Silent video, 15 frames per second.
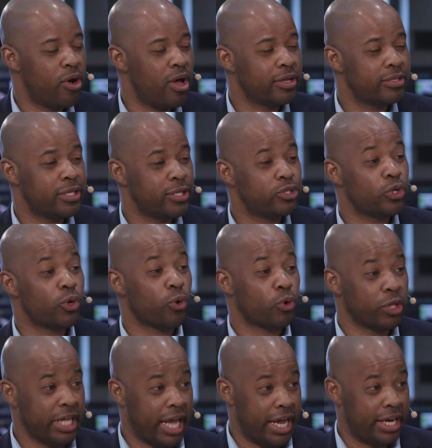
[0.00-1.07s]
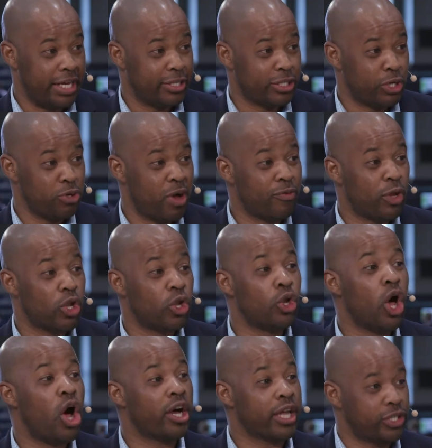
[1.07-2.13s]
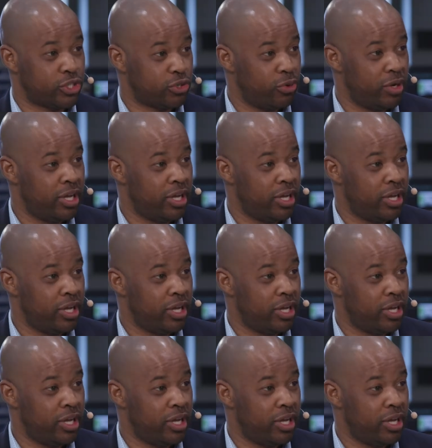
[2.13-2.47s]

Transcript: wrong, since the early 80s, so you have a long history.